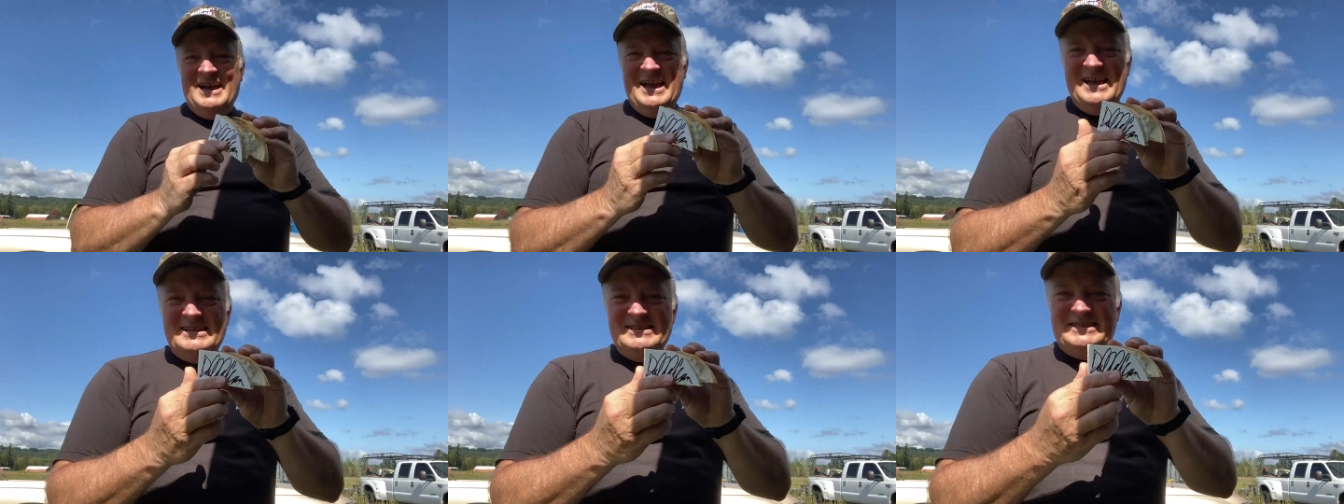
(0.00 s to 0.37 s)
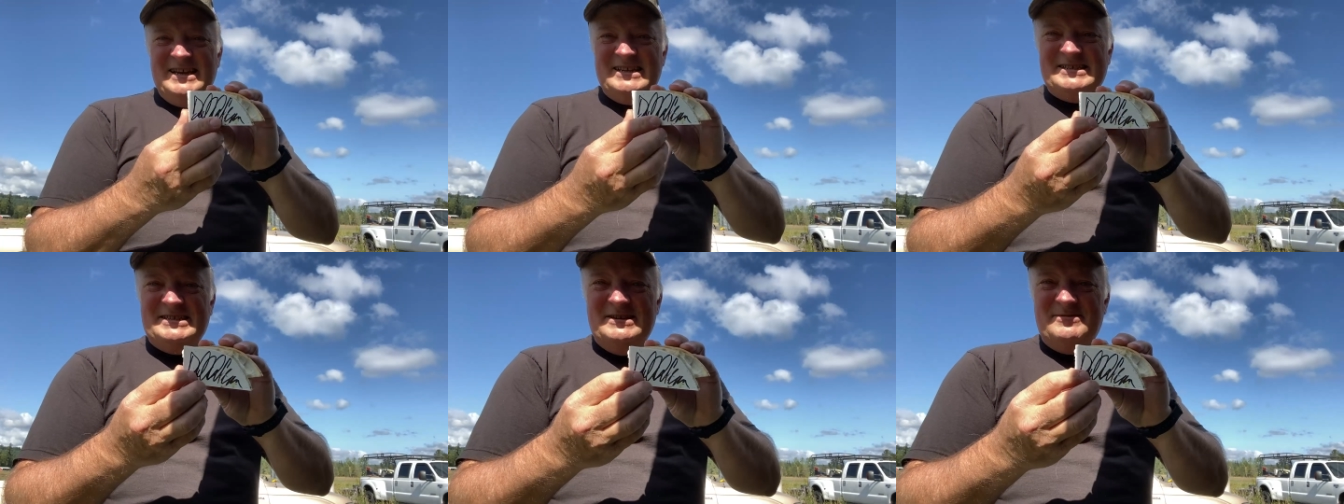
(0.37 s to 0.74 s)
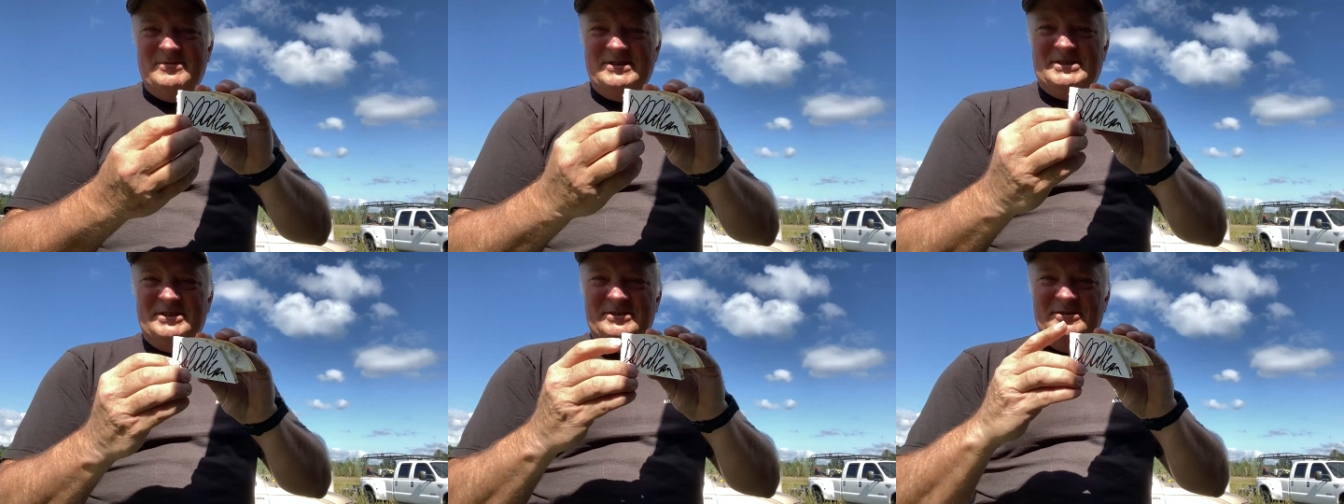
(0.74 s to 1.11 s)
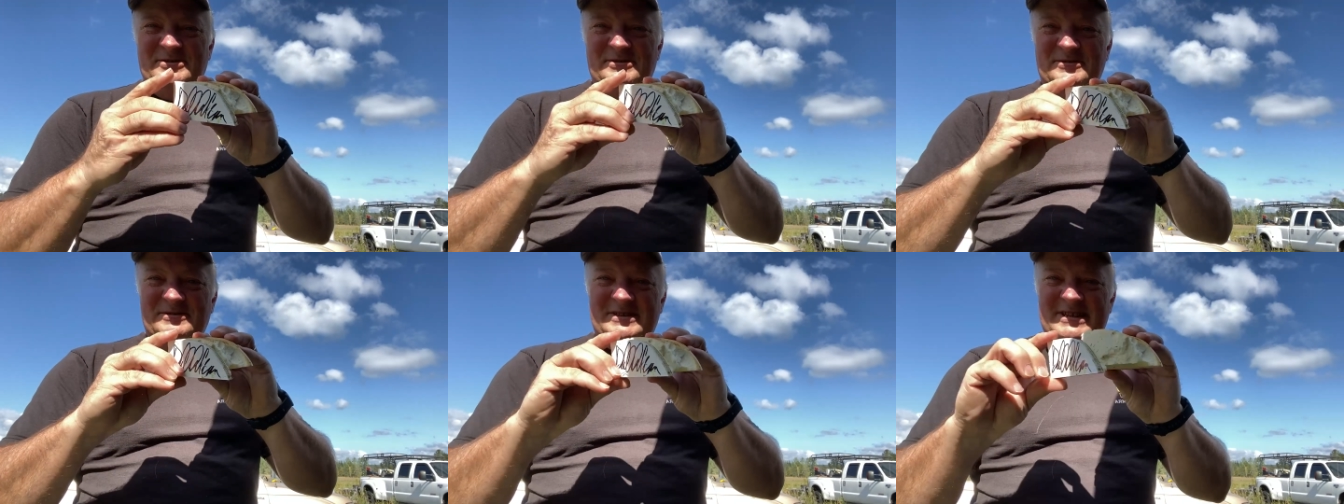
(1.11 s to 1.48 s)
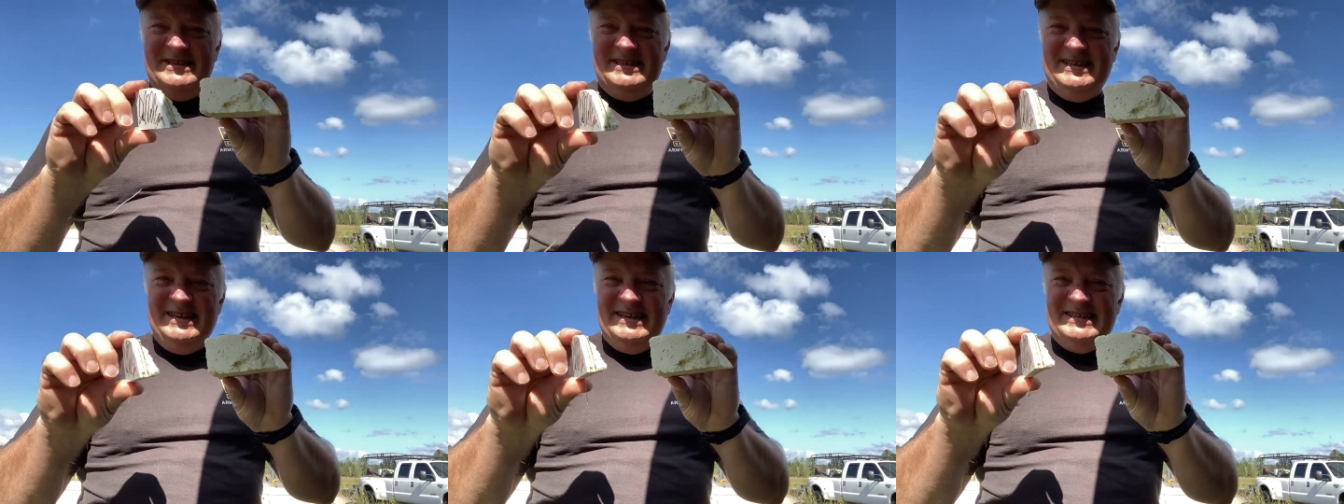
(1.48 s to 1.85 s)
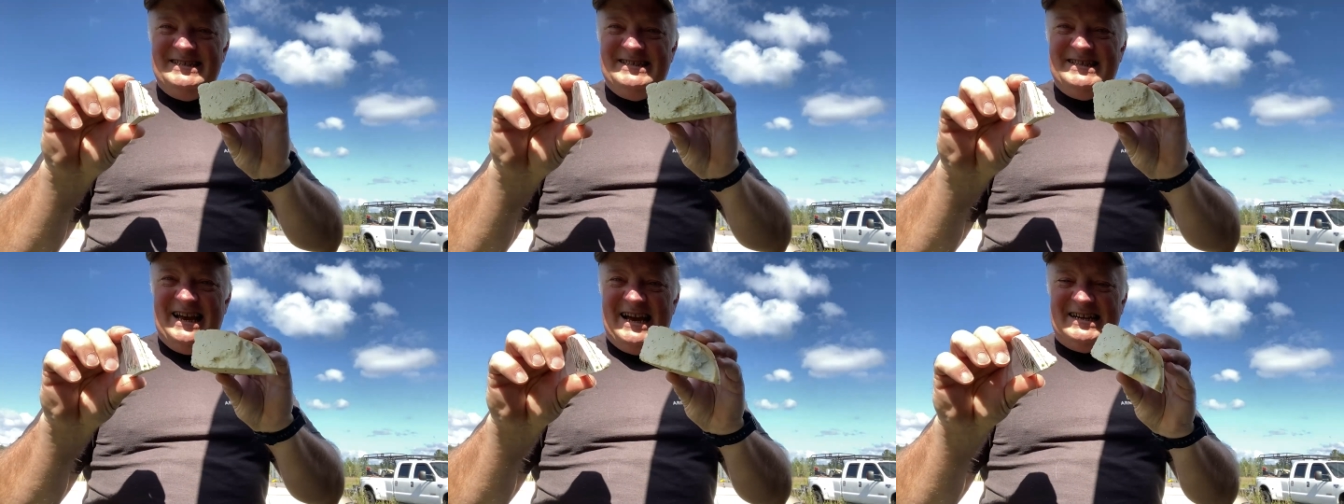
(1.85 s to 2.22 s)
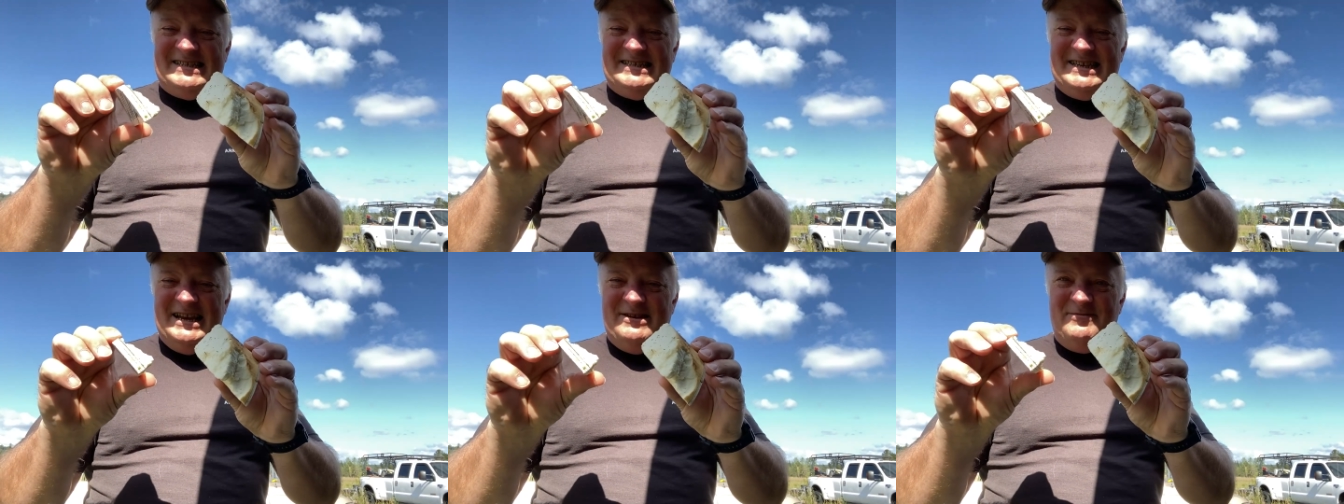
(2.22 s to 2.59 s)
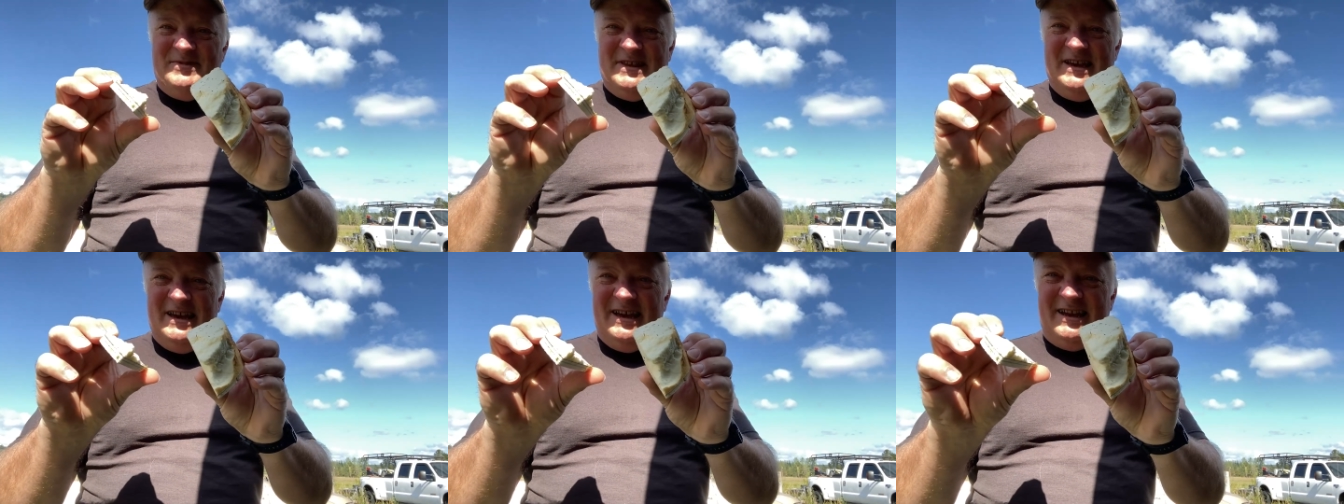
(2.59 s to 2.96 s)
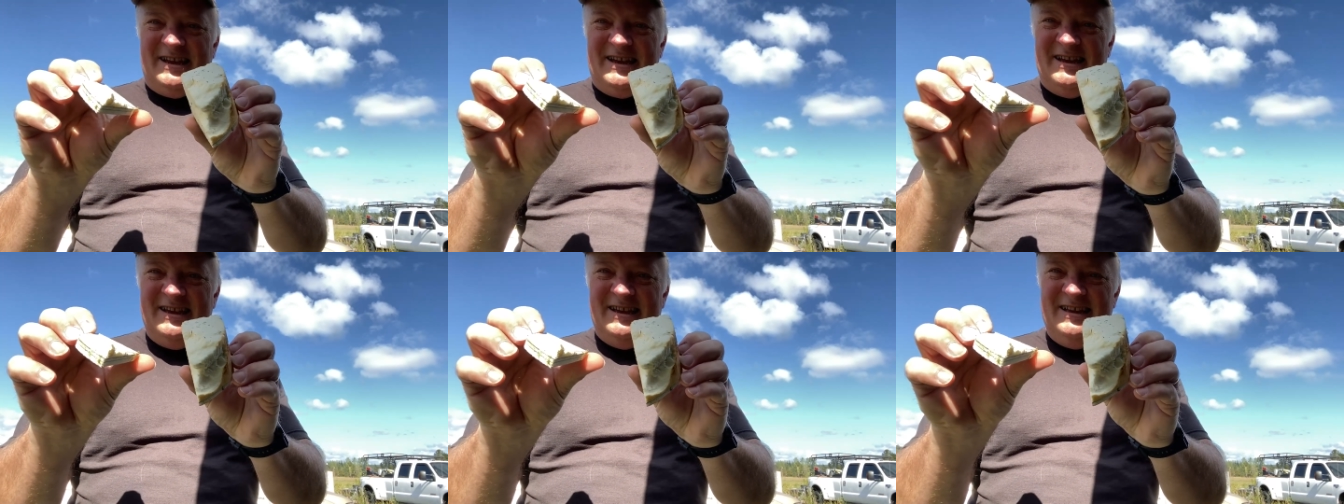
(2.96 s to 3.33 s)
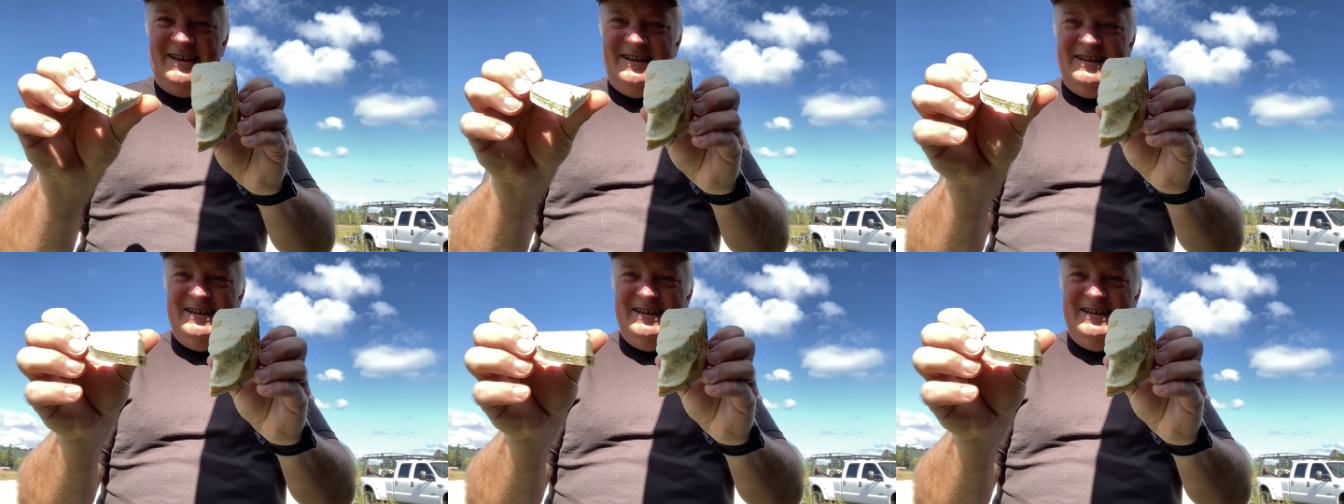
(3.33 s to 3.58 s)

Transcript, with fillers: And test number two did the exact same thing.